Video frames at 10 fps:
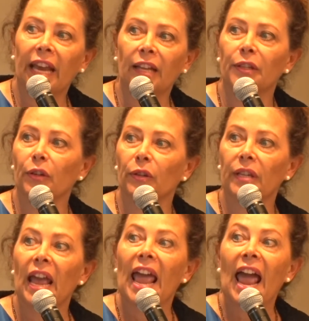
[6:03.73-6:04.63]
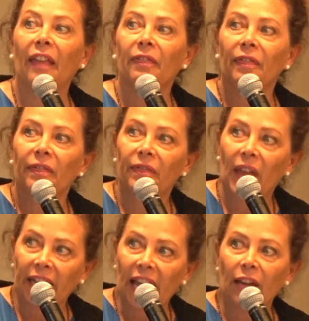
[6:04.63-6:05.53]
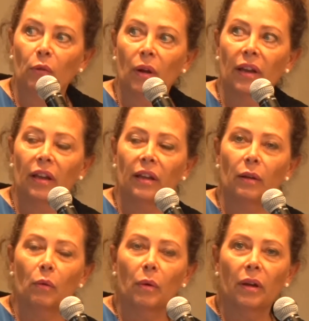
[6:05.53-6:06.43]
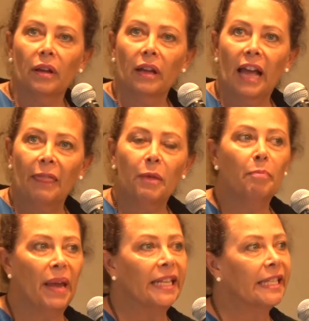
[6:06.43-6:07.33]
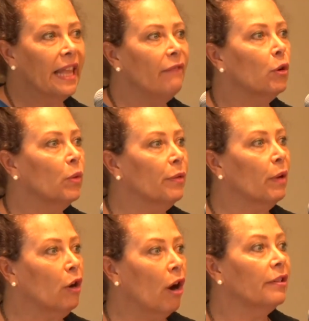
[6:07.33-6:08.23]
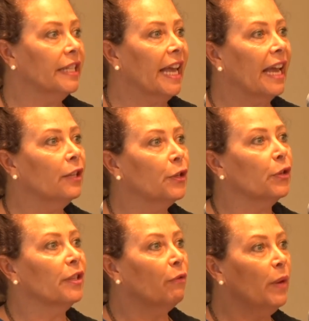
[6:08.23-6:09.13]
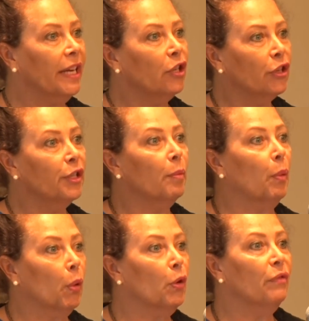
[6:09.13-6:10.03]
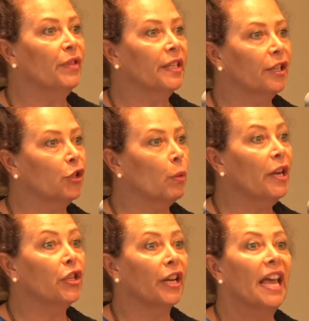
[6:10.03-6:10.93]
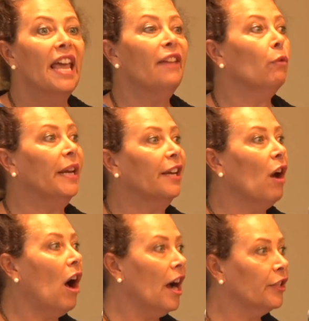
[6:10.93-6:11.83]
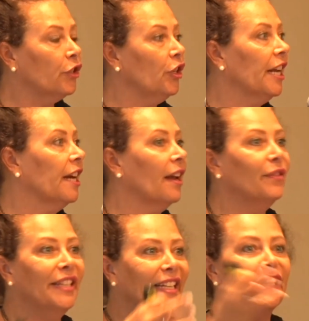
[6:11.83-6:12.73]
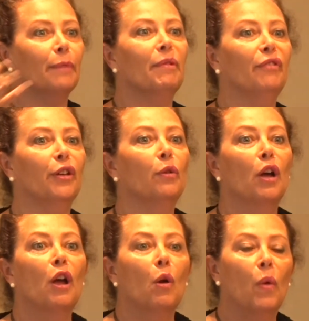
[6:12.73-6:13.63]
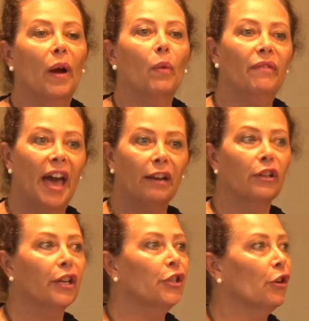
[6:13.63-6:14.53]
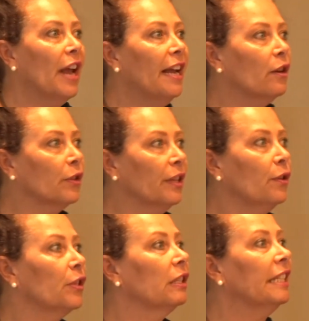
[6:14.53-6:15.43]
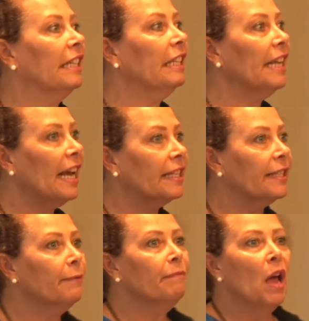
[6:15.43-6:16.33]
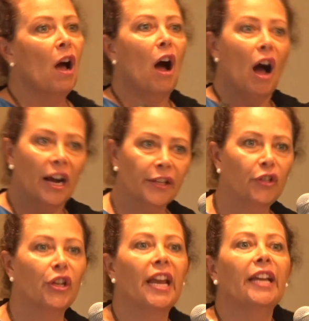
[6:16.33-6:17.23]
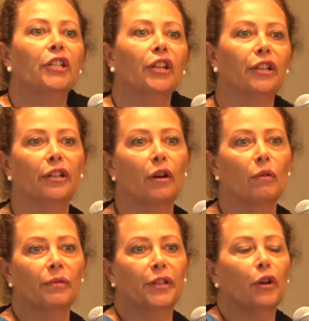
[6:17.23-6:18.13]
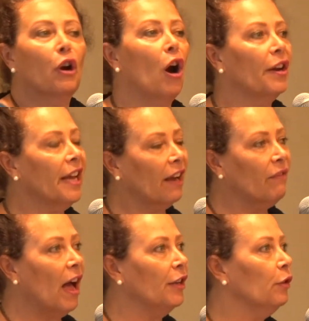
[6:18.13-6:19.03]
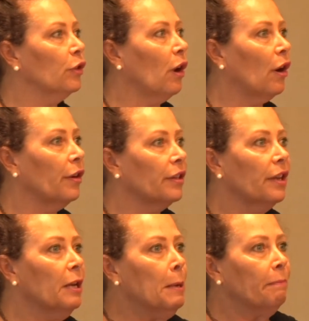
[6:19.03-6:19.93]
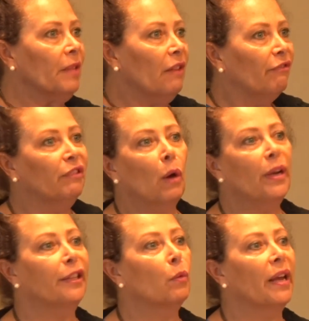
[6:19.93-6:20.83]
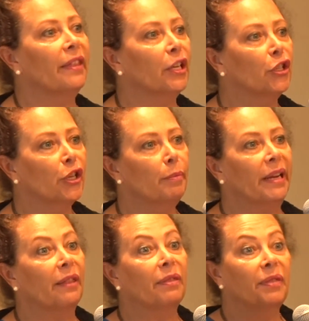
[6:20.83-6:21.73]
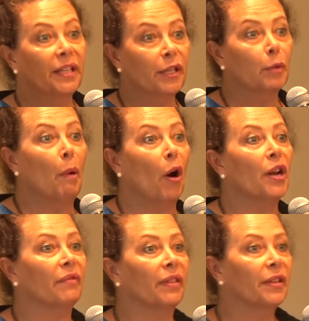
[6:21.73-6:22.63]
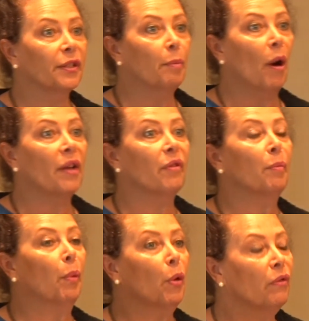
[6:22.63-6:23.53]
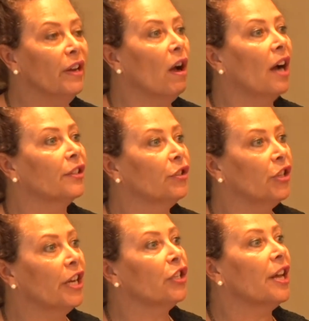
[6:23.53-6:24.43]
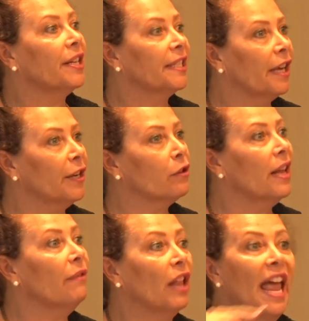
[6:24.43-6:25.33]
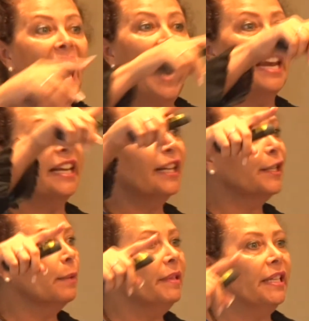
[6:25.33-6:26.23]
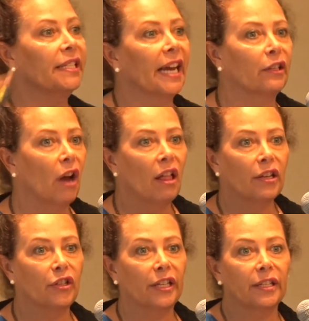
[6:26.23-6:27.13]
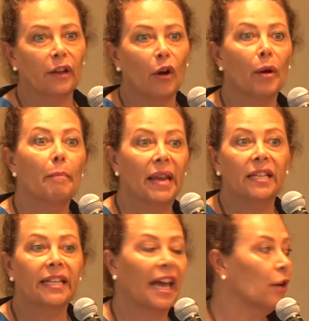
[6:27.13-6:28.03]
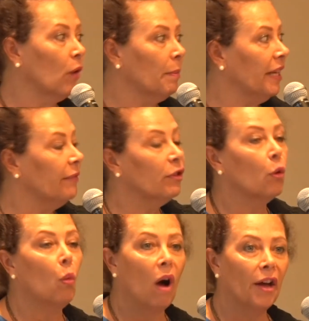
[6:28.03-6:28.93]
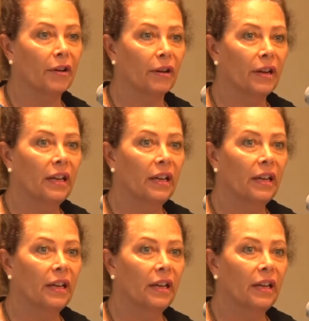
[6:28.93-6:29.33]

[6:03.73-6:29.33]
cancers, and again, at the base level with regard to cancers, if we can just improve the situation, if we can oxygenate it. I've seen some of you where we've had a look at your nails and there's a little less oxygenation, you know, that your cardiac values aren't flowing the way they should be, and this is part of it. This is part of improving oxygenation at a cellular level. And again, some of these technologies are amazing at it. I mean, even the water